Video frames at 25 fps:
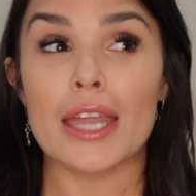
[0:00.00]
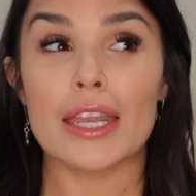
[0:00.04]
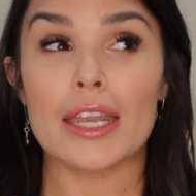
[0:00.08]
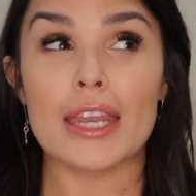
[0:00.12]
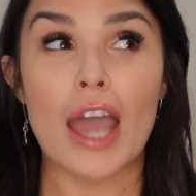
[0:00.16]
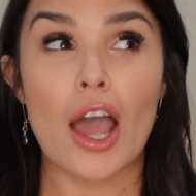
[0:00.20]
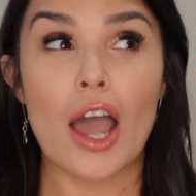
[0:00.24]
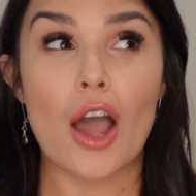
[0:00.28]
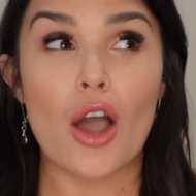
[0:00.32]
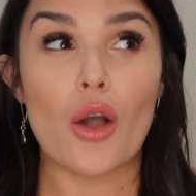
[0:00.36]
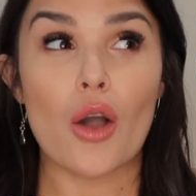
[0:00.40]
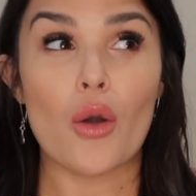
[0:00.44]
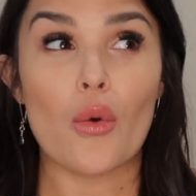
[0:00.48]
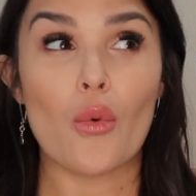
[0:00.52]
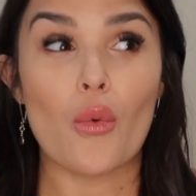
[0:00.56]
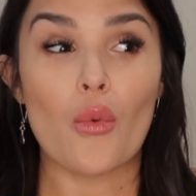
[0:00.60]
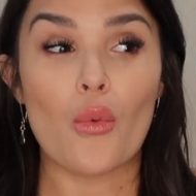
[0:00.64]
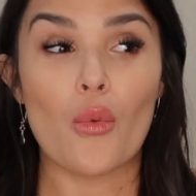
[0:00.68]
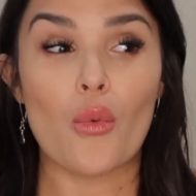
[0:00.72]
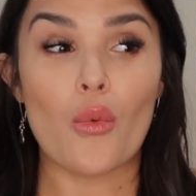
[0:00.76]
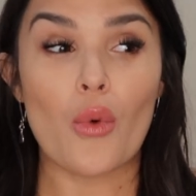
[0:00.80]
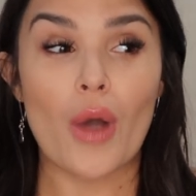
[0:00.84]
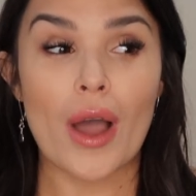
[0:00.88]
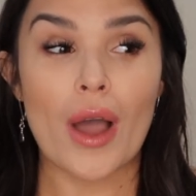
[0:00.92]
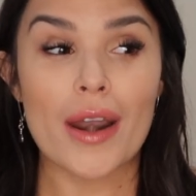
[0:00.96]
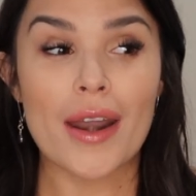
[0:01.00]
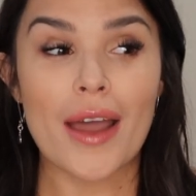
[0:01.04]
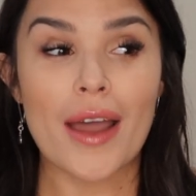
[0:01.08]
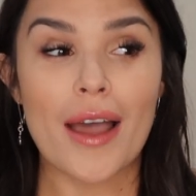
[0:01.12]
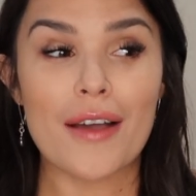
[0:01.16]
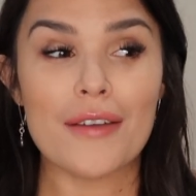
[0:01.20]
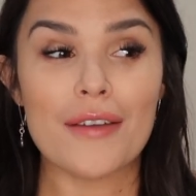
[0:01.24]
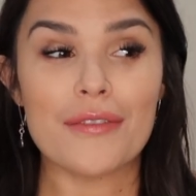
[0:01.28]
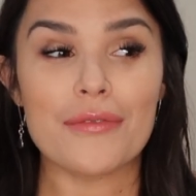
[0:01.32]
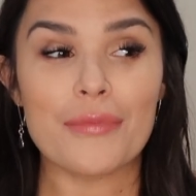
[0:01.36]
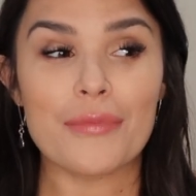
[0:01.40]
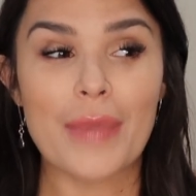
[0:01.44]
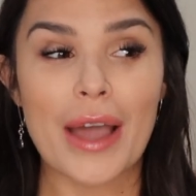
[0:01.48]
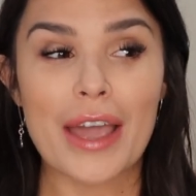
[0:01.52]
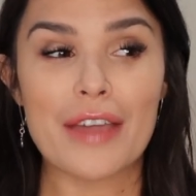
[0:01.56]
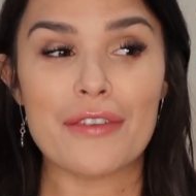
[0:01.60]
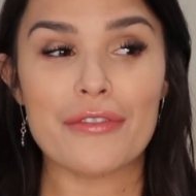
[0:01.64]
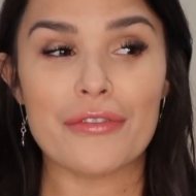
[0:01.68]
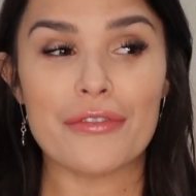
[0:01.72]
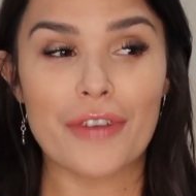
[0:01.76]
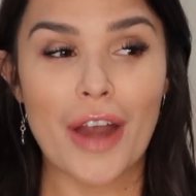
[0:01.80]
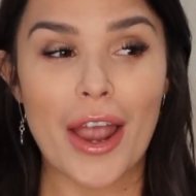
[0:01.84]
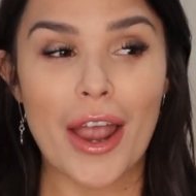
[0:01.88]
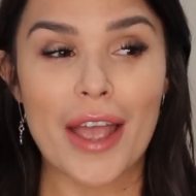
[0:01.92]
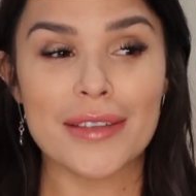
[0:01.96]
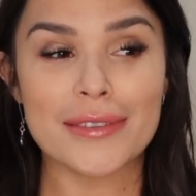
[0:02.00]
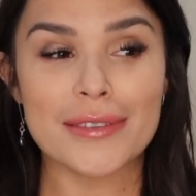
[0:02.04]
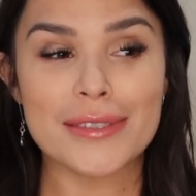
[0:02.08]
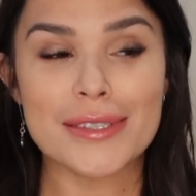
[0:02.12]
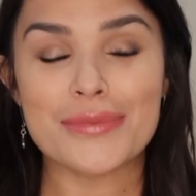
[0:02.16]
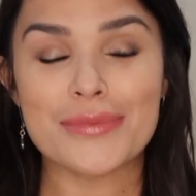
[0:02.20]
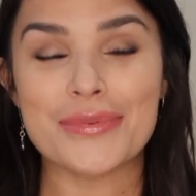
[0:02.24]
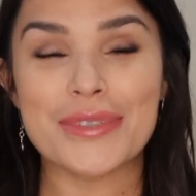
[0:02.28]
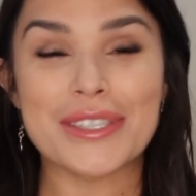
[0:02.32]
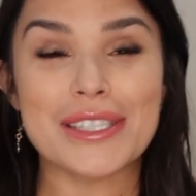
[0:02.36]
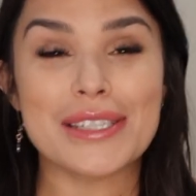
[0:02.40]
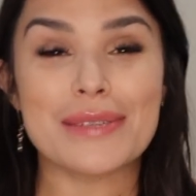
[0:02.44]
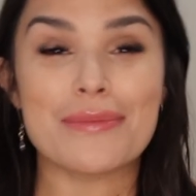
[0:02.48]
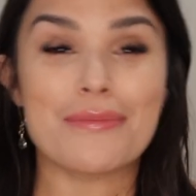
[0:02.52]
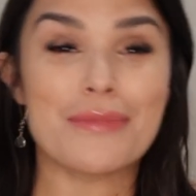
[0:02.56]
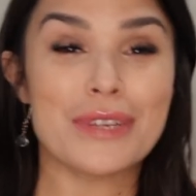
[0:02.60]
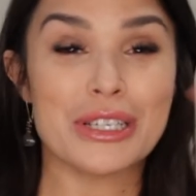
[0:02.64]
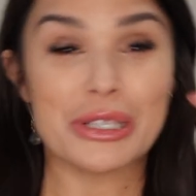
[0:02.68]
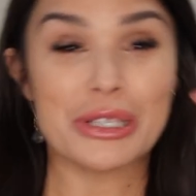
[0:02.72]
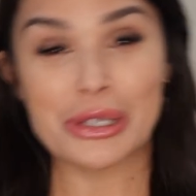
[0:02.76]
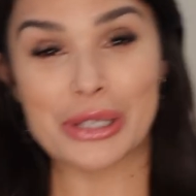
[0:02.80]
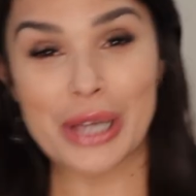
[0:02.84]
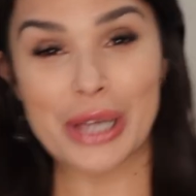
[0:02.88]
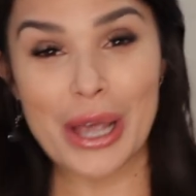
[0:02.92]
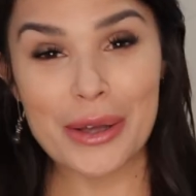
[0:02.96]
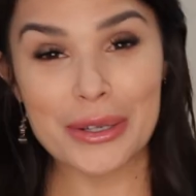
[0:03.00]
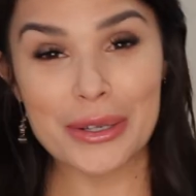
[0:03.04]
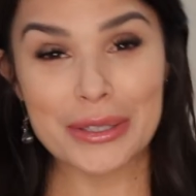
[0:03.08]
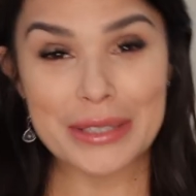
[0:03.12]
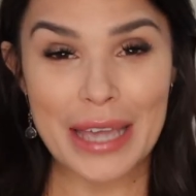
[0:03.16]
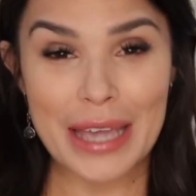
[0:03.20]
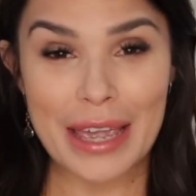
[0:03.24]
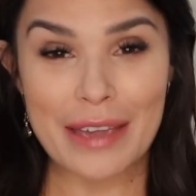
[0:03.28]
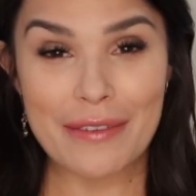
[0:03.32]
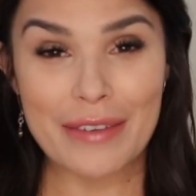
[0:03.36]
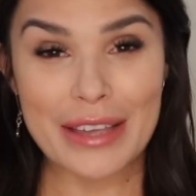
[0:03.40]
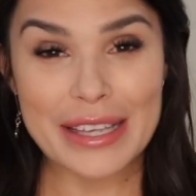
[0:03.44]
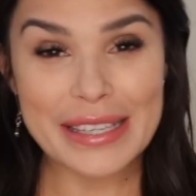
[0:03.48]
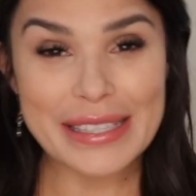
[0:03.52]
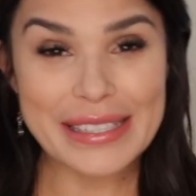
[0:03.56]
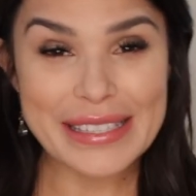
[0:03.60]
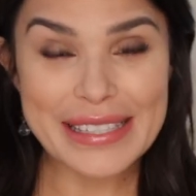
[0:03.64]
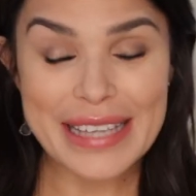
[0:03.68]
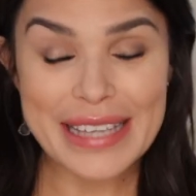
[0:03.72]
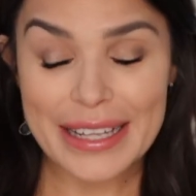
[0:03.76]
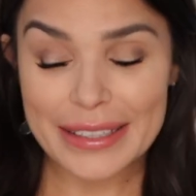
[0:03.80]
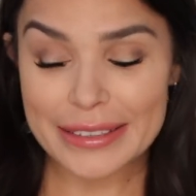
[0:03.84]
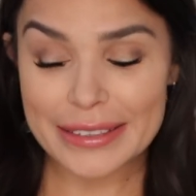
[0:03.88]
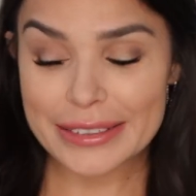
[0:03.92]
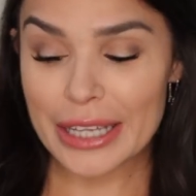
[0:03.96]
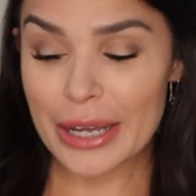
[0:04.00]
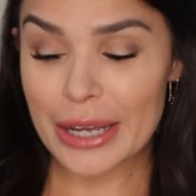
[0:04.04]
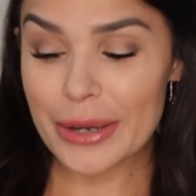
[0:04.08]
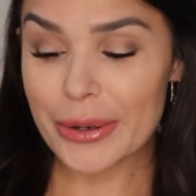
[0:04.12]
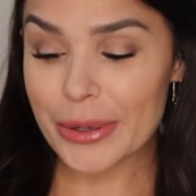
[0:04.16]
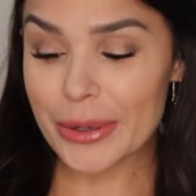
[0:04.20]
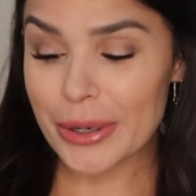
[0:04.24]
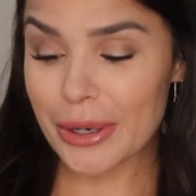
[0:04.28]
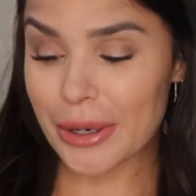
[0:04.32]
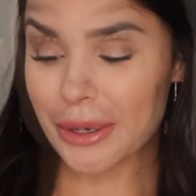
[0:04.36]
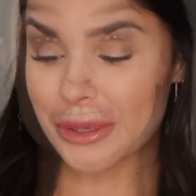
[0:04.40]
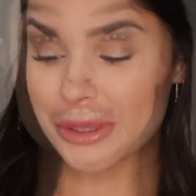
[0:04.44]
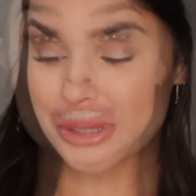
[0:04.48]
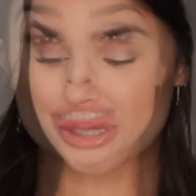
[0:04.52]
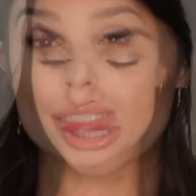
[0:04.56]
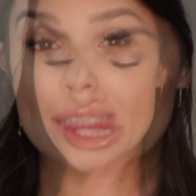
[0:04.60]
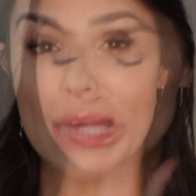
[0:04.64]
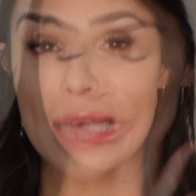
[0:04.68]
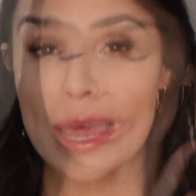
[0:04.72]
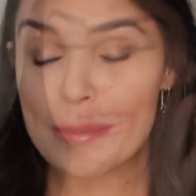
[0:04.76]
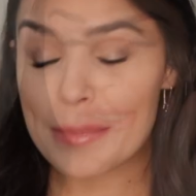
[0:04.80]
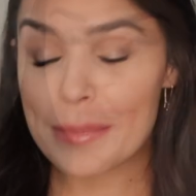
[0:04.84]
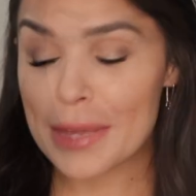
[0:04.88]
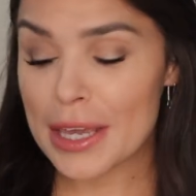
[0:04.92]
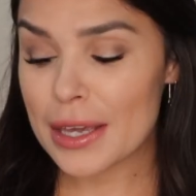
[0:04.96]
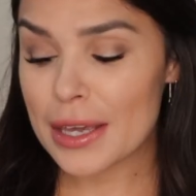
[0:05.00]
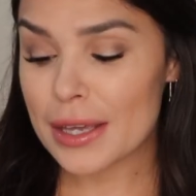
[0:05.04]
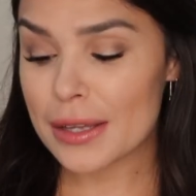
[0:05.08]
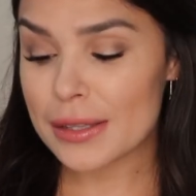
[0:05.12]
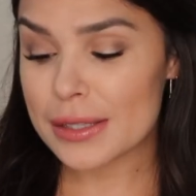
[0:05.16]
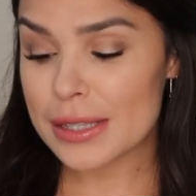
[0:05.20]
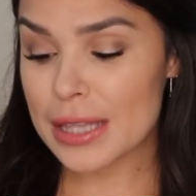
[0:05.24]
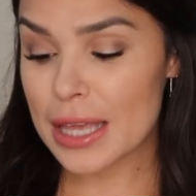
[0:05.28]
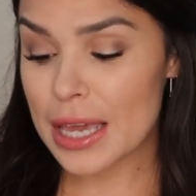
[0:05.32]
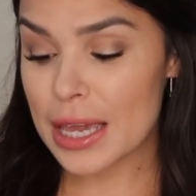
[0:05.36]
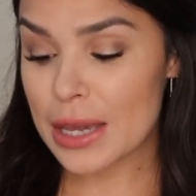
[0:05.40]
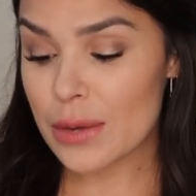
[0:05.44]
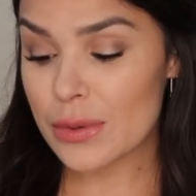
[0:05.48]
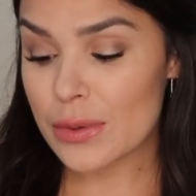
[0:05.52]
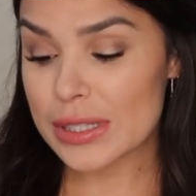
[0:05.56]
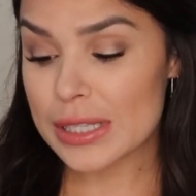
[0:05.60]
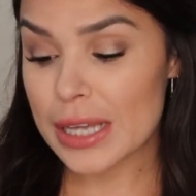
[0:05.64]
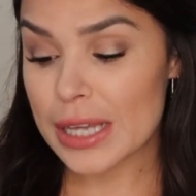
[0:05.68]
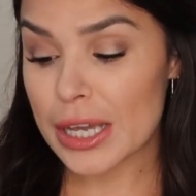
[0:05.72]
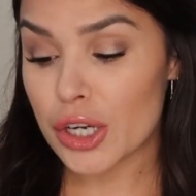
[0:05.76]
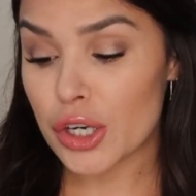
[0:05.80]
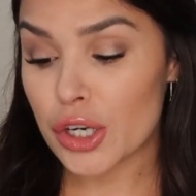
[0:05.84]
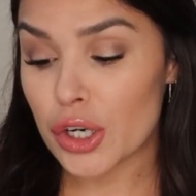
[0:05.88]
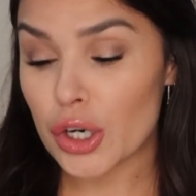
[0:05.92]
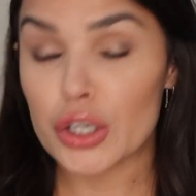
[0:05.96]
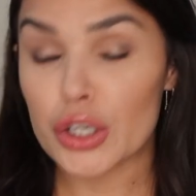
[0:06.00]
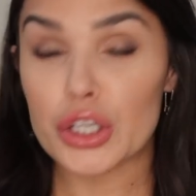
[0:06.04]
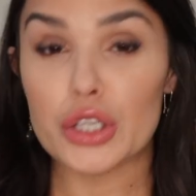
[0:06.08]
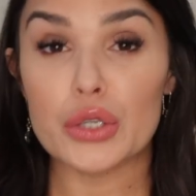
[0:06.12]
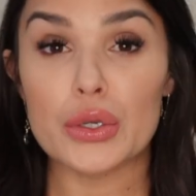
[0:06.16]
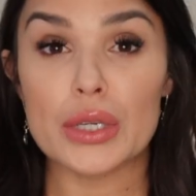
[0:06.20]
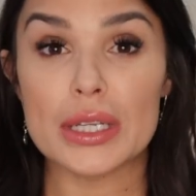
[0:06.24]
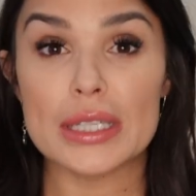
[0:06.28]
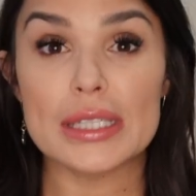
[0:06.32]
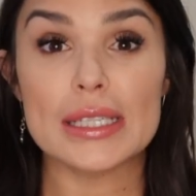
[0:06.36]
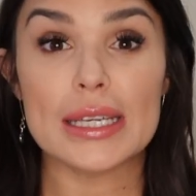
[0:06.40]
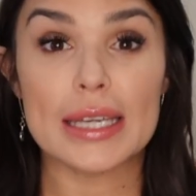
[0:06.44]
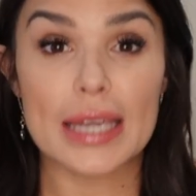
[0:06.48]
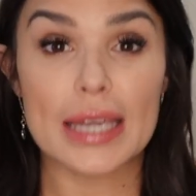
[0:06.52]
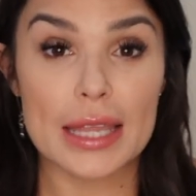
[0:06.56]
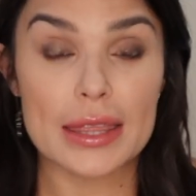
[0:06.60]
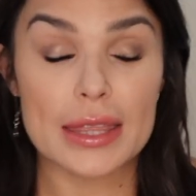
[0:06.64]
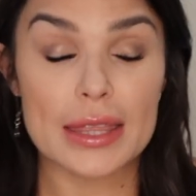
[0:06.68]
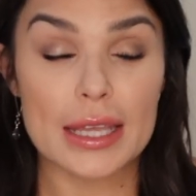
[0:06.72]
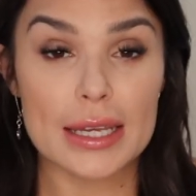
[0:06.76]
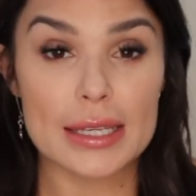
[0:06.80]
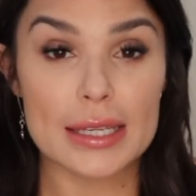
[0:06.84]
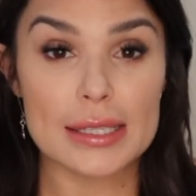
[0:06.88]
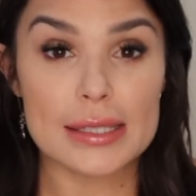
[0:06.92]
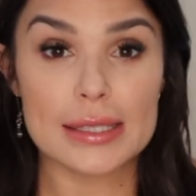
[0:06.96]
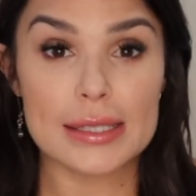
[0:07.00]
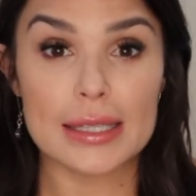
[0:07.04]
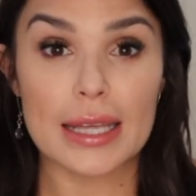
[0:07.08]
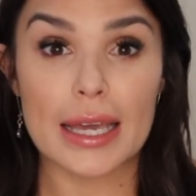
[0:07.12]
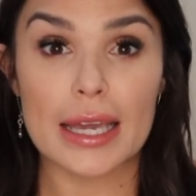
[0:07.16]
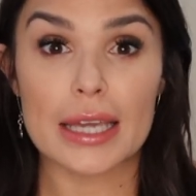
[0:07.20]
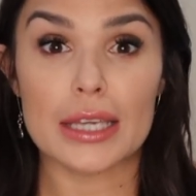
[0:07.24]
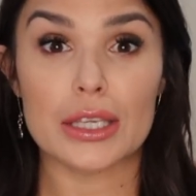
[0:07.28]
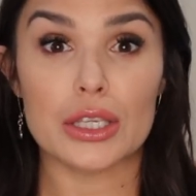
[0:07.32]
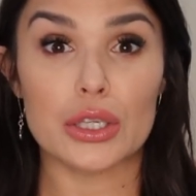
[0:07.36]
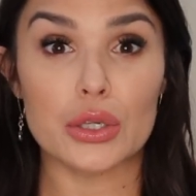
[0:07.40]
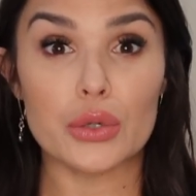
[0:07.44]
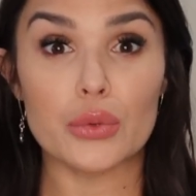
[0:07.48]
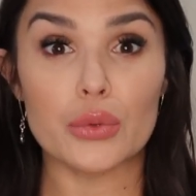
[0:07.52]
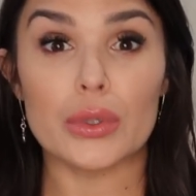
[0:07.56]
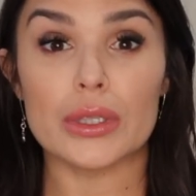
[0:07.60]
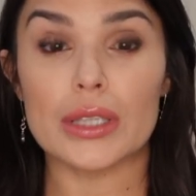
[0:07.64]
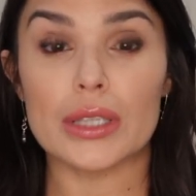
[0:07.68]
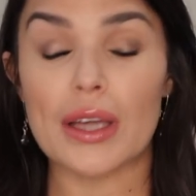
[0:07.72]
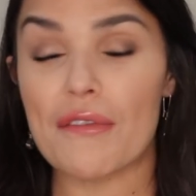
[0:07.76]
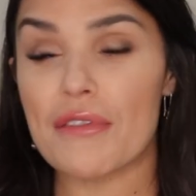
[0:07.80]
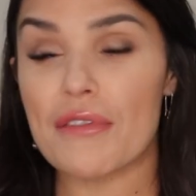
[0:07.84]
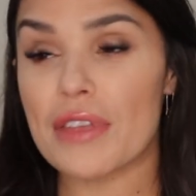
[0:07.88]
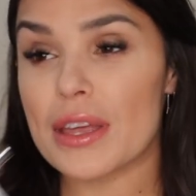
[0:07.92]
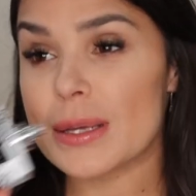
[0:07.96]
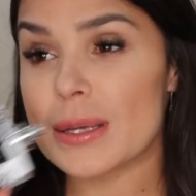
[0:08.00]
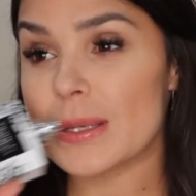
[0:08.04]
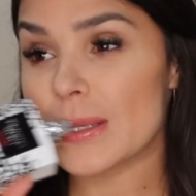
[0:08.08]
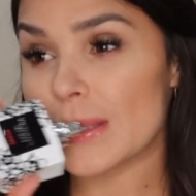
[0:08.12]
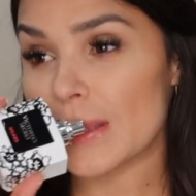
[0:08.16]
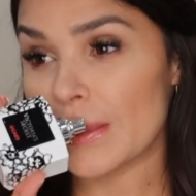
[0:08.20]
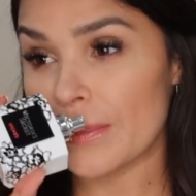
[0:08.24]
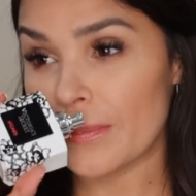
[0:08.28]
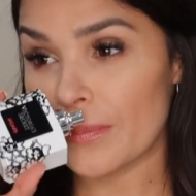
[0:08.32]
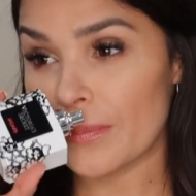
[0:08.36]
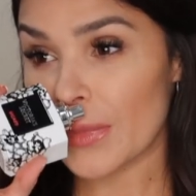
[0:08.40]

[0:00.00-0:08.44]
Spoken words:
Now, one of my friends was Michelle Davis. Hello, girl. She sent me a thing. It was like, girl, you need to get this. Like, you will love this.